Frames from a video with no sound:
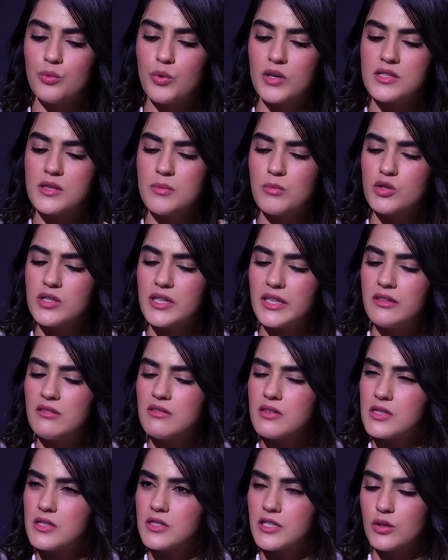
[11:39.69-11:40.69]
What's the most
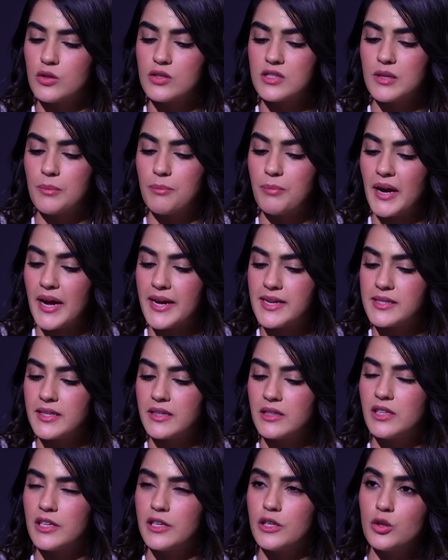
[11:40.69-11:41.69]
interesting or
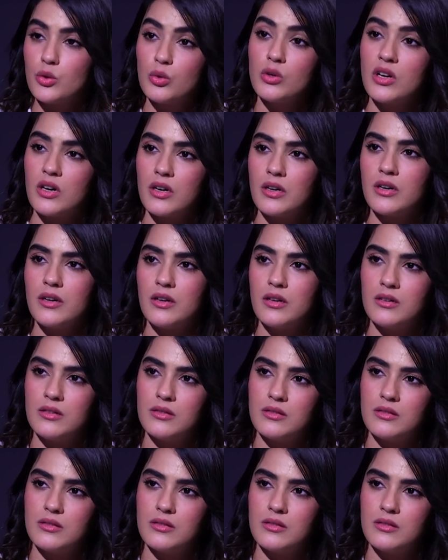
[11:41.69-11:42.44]
surprising thing you learned?